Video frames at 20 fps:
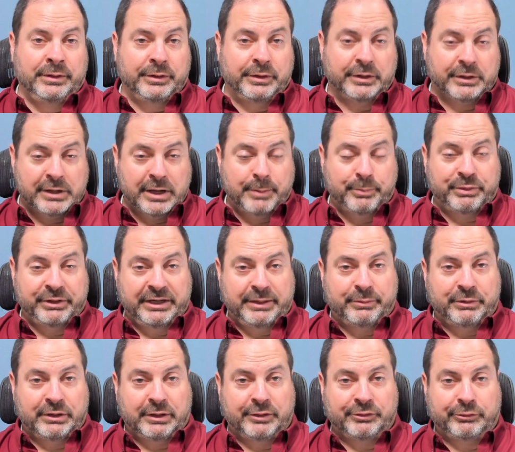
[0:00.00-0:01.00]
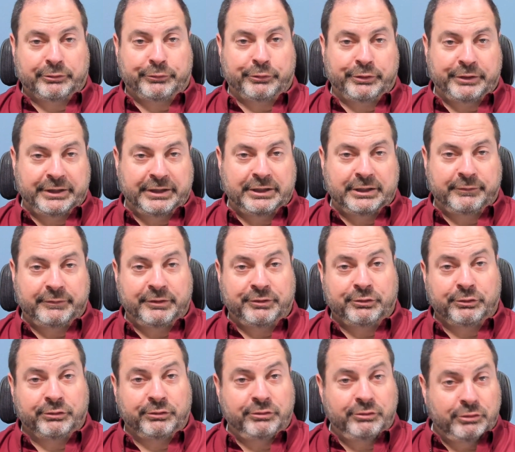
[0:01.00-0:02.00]
the company, but also for the
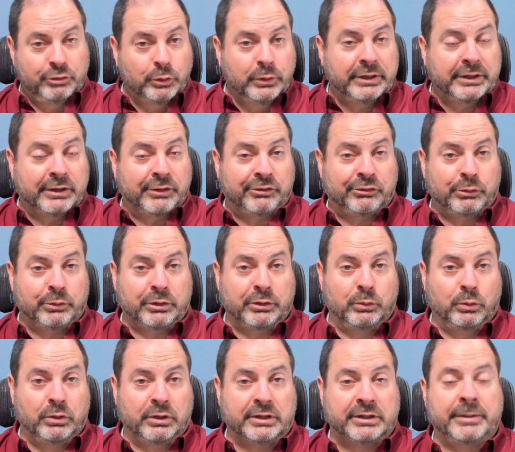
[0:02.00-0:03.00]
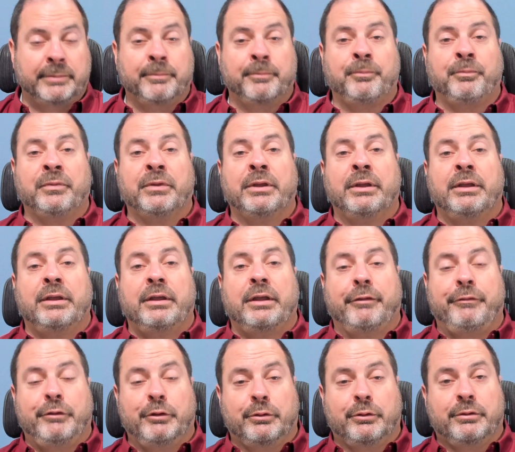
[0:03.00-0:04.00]
individuals doing this sort of work.
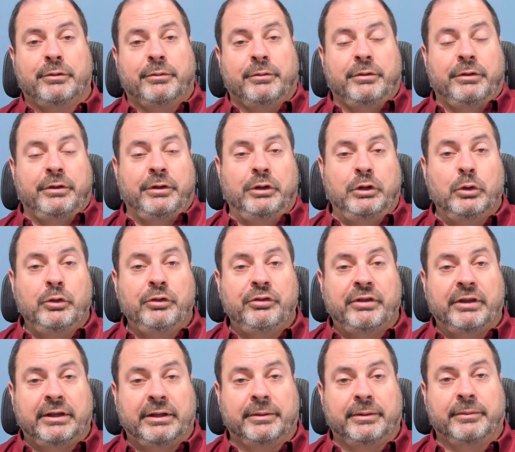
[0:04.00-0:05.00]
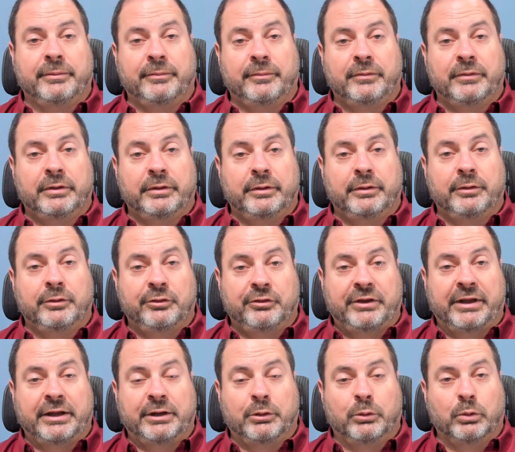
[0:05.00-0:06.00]
If you're using
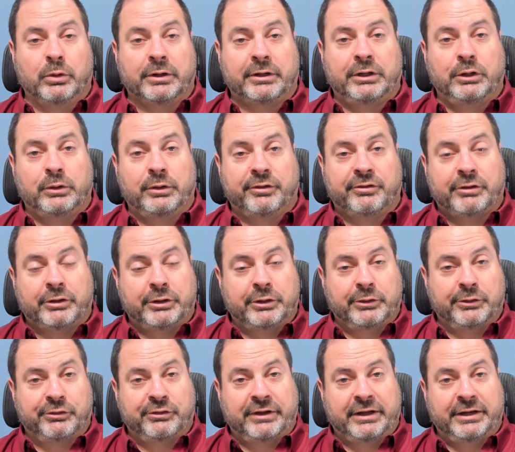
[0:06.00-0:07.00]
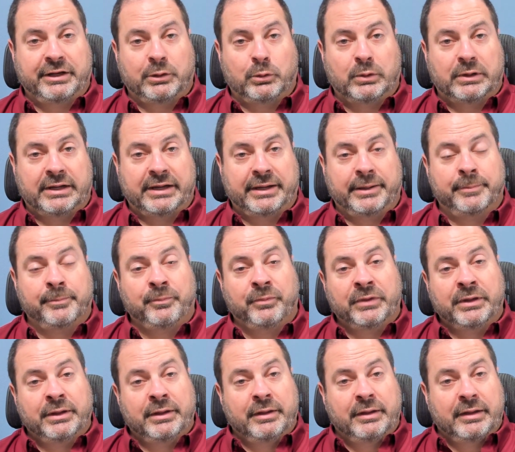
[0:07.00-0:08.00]
standard work, you can start understanding why
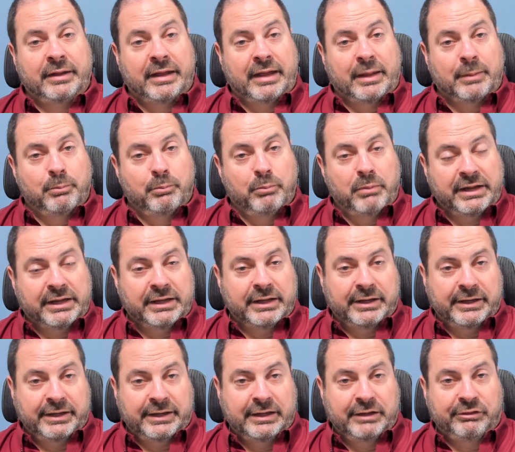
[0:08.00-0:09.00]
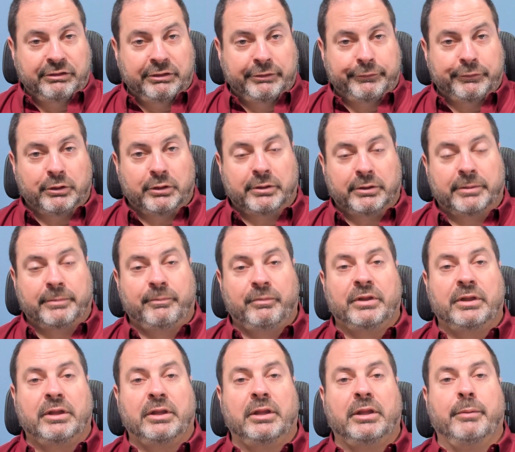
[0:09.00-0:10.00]
making it easy for
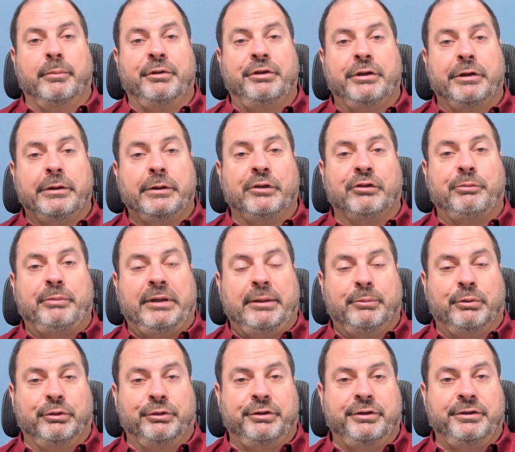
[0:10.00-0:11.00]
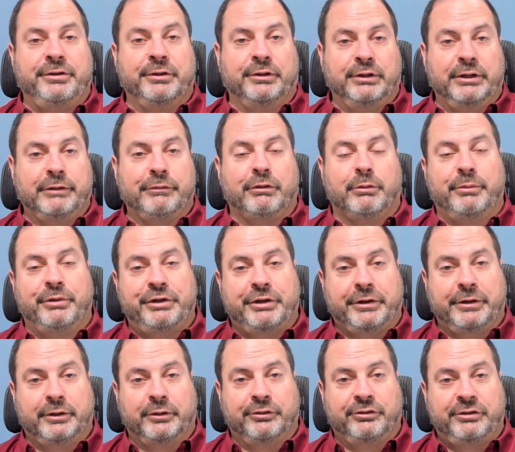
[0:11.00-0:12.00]
the materials people to deliver
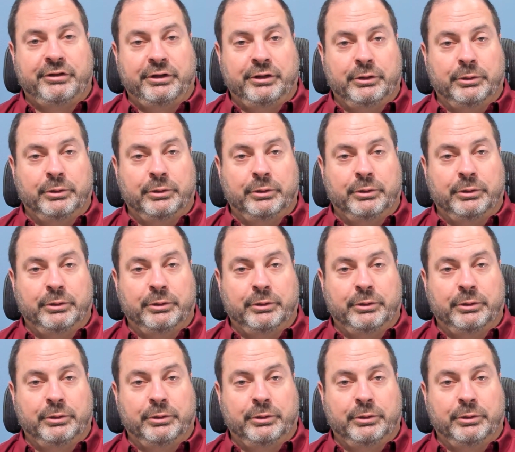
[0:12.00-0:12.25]
materials to